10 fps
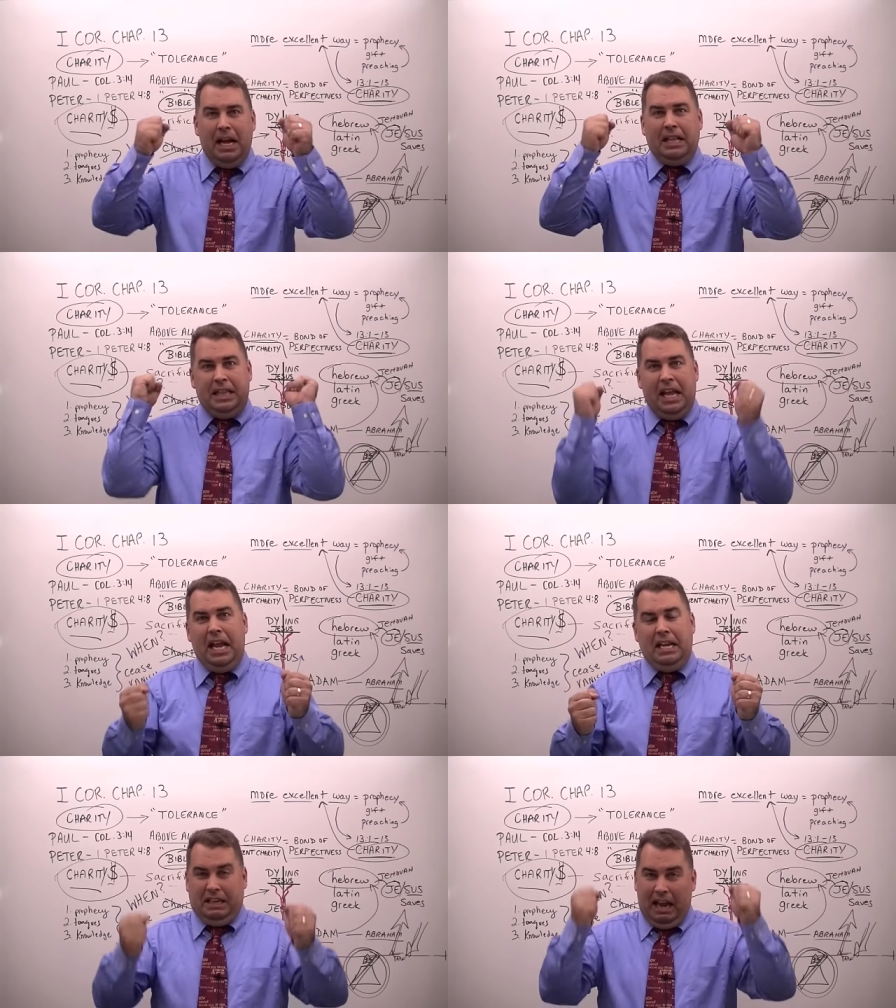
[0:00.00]
want
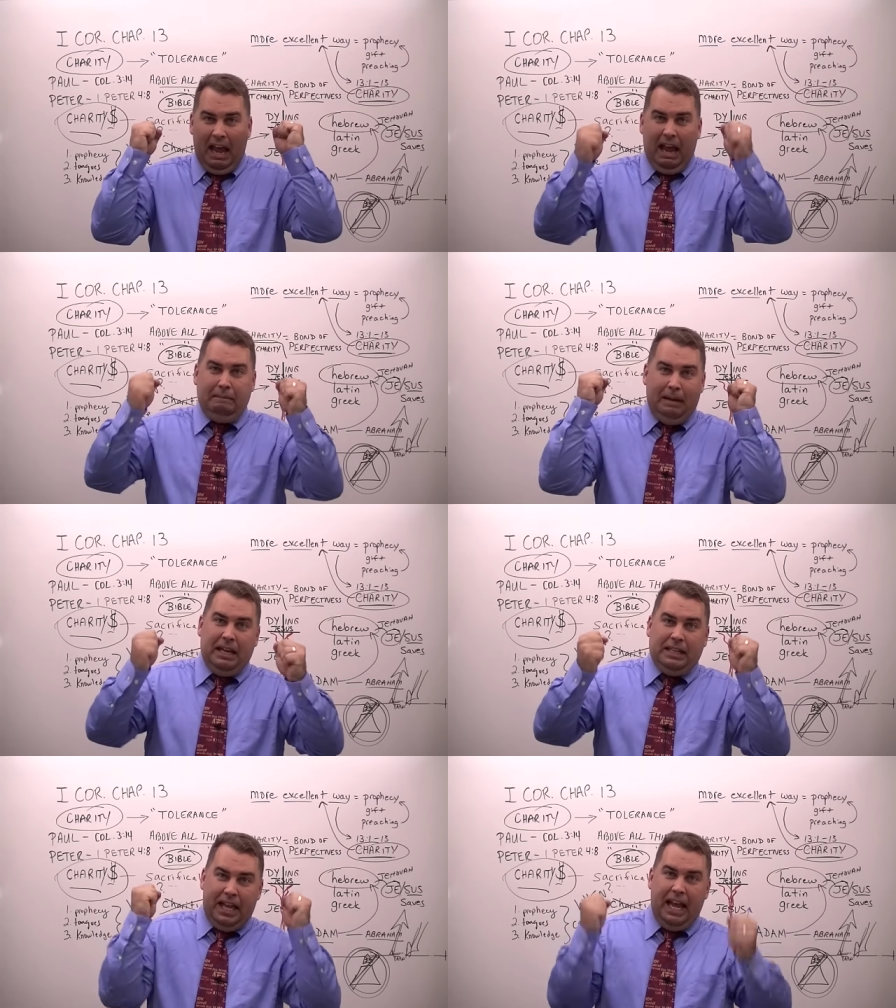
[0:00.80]
this,
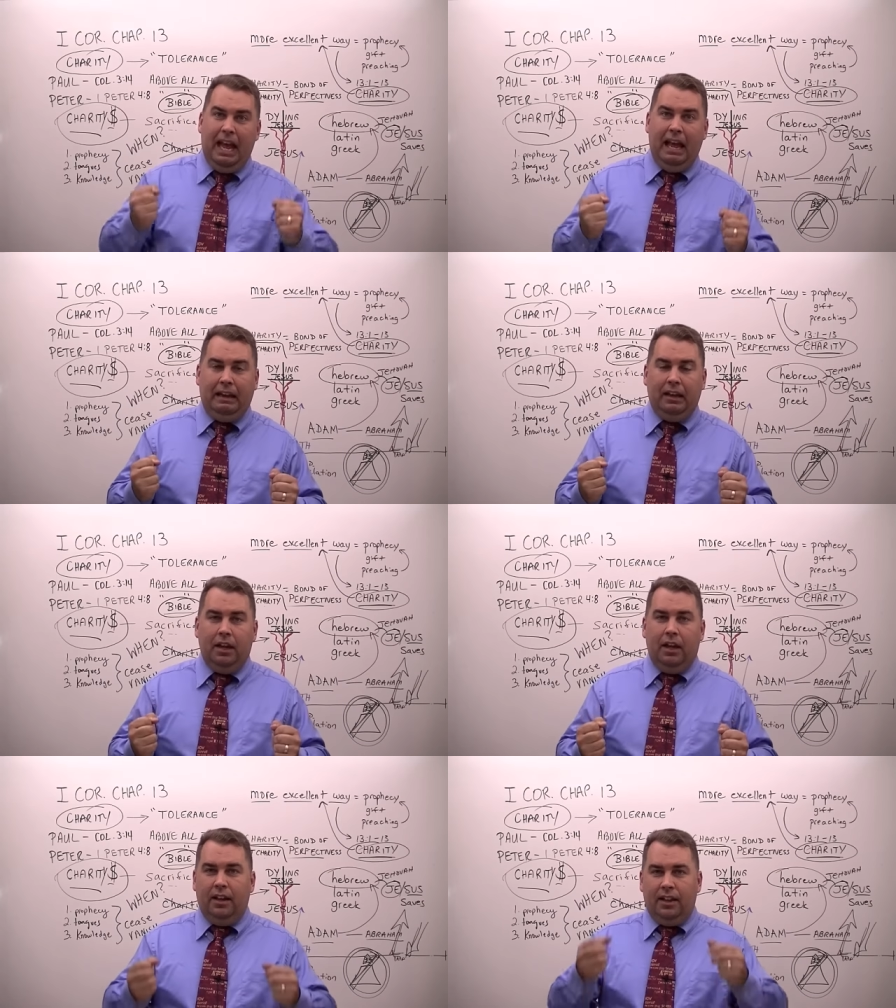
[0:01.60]
I want that
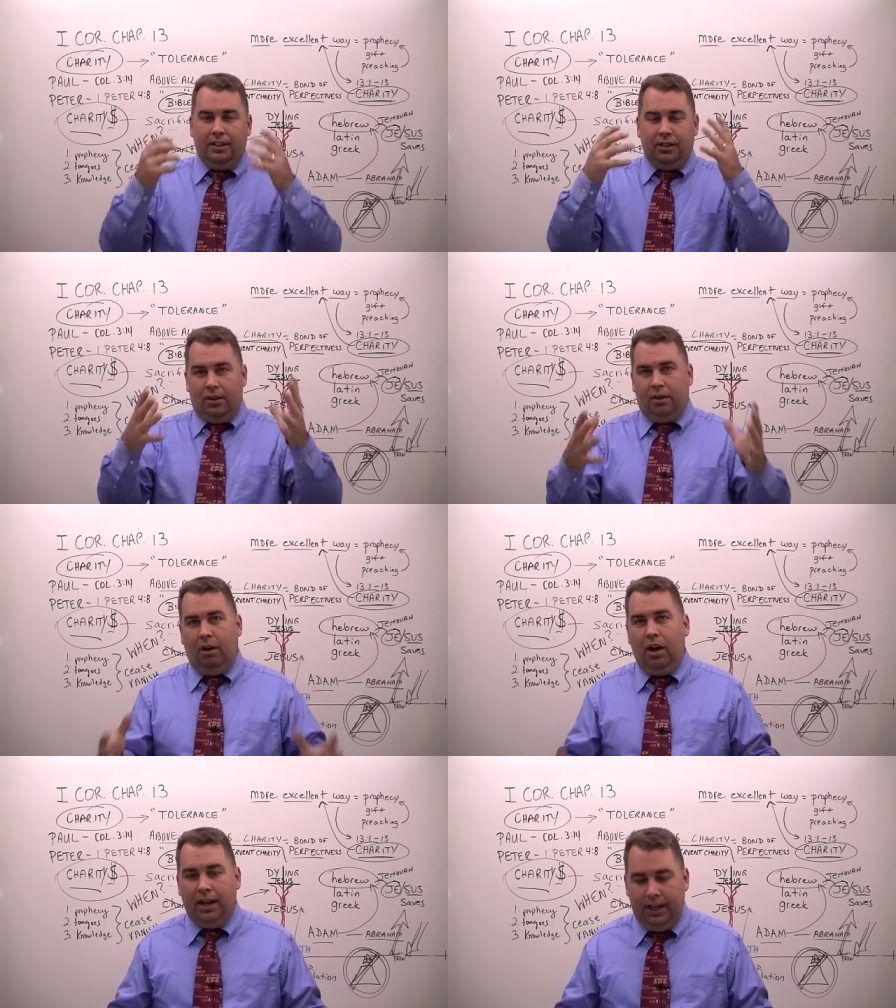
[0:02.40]
and they start
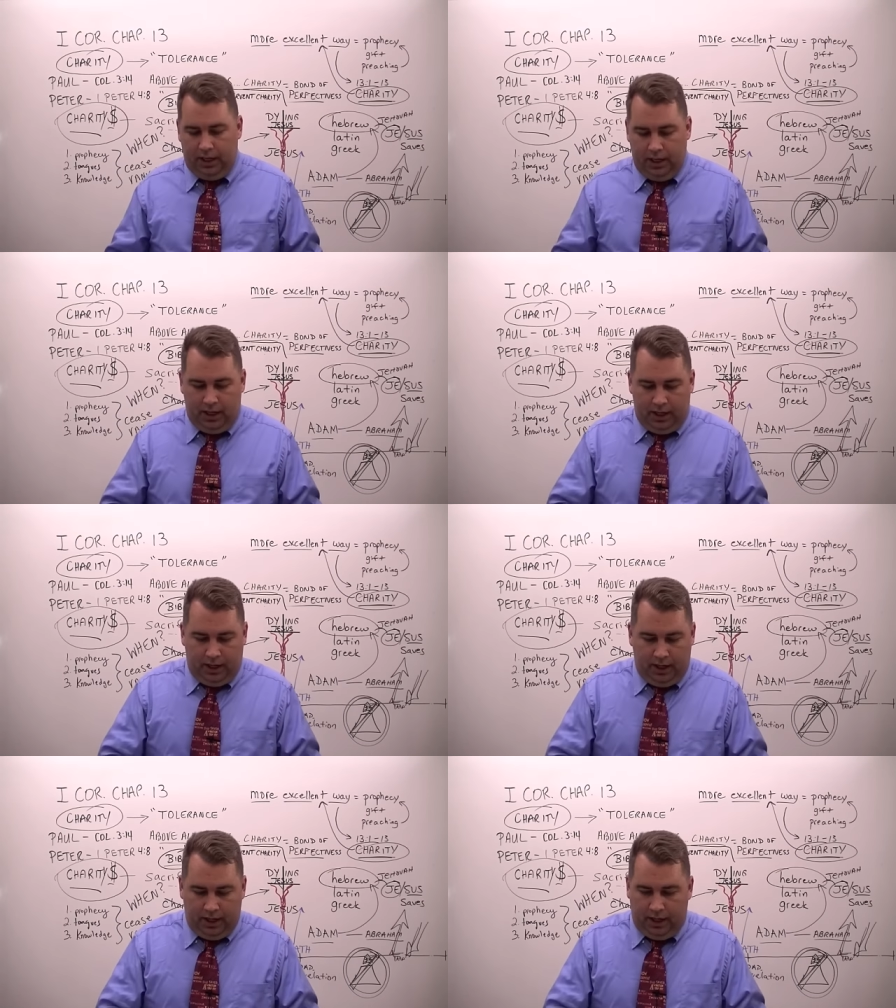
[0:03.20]
crying
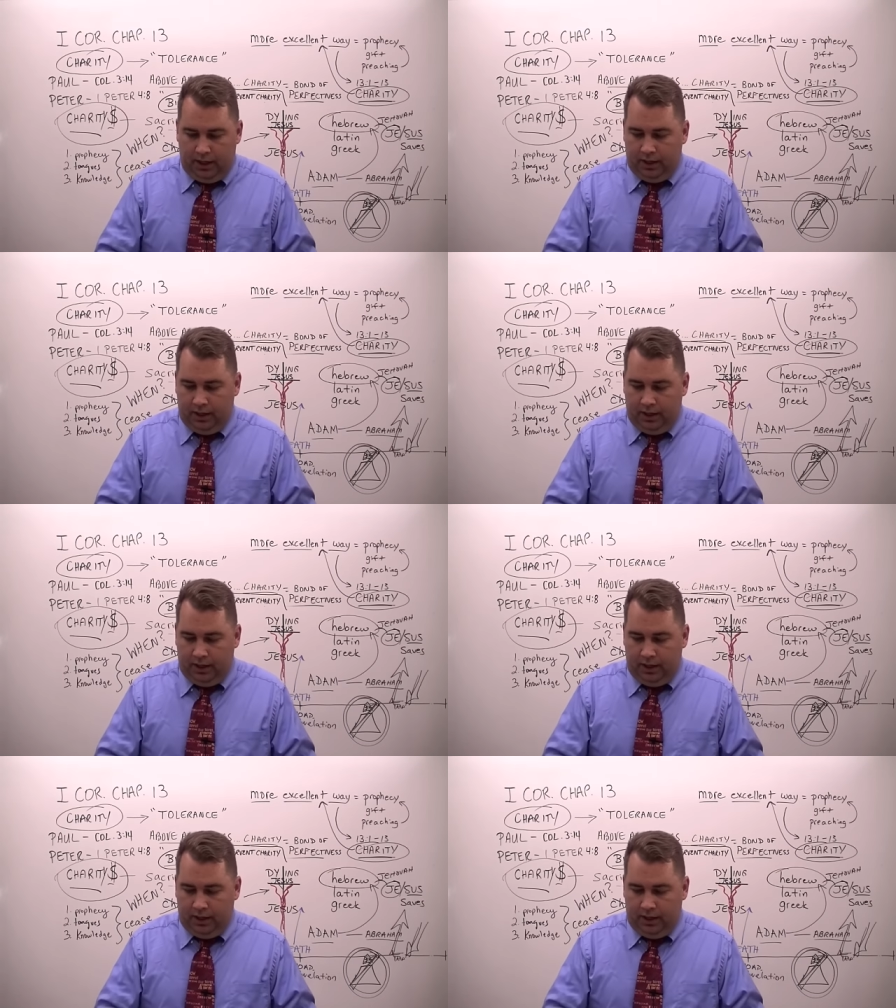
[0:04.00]
and,